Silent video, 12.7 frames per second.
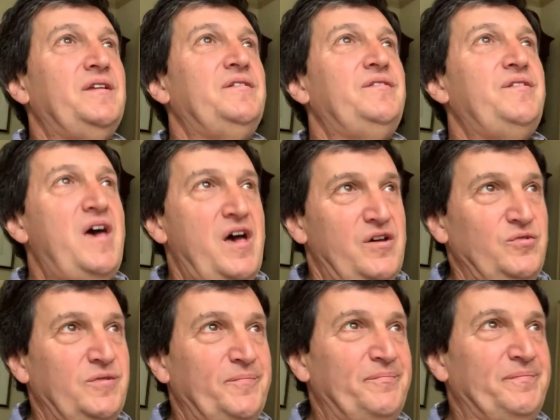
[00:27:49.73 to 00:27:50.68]

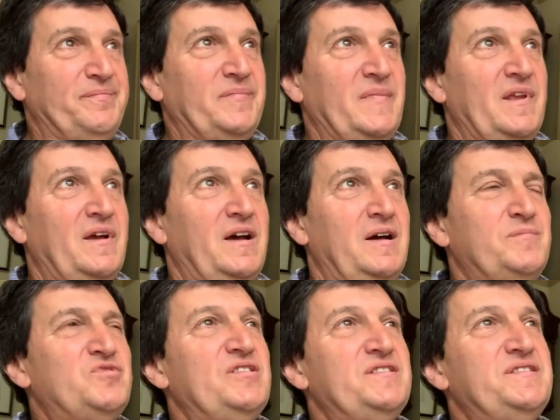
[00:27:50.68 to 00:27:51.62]
No. Oh. I'm
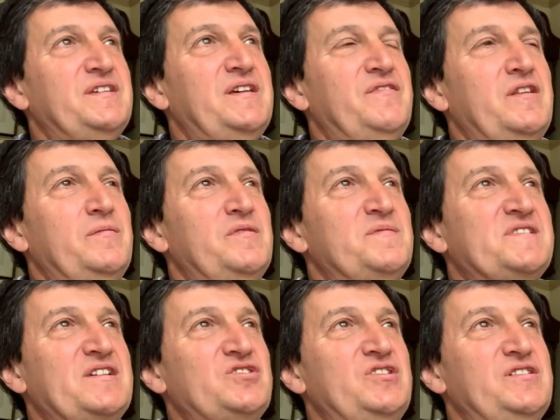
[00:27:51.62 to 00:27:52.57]
trying to think if anybody was
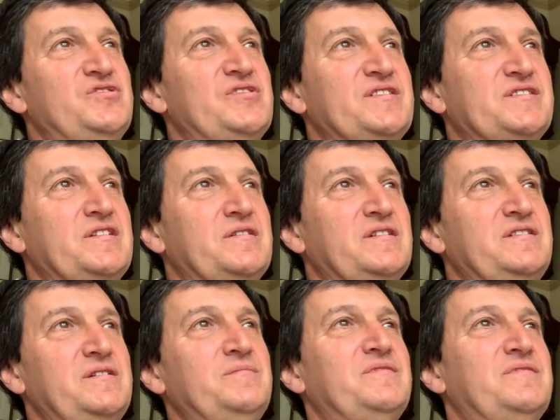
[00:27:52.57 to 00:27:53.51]
actually interested. I
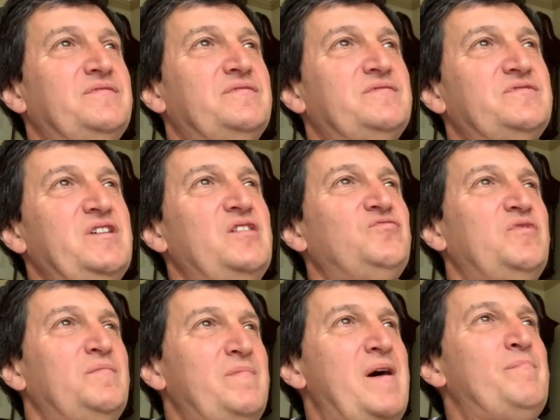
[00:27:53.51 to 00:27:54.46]
don't
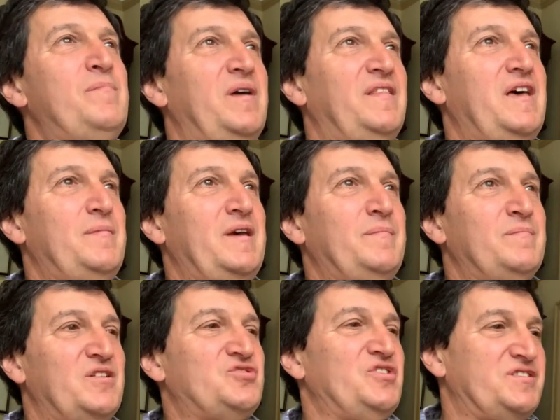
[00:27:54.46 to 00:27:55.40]
remember there being
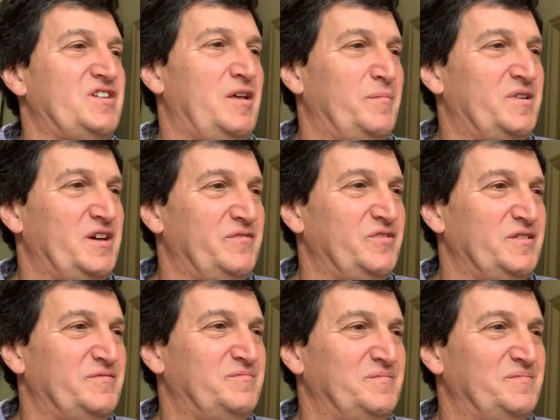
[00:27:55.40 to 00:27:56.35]
much excitement
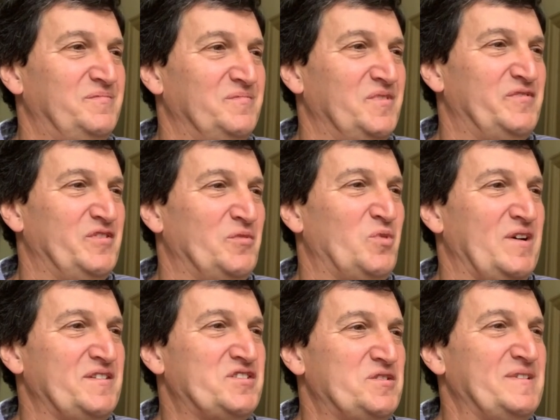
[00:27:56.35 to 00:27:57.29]
over the film
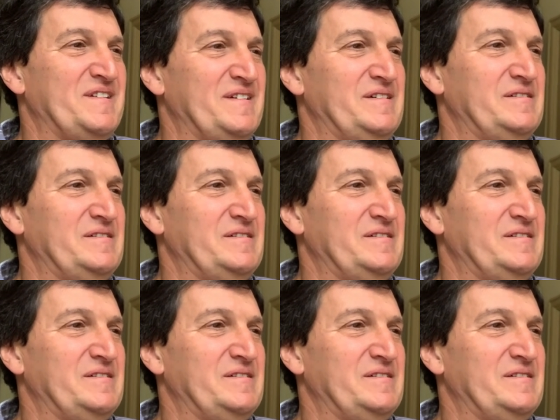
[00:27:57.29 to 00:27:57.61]
rights to it.